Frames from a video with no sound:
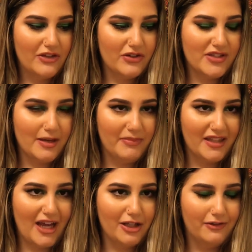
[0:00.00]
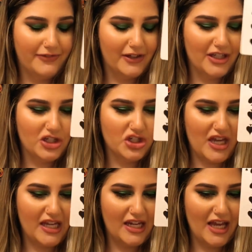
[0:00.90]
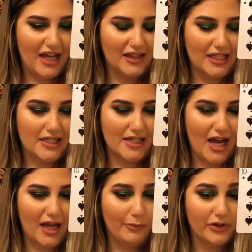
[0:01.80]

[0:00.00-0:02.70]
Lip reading: There's something that you feel is shady at this time,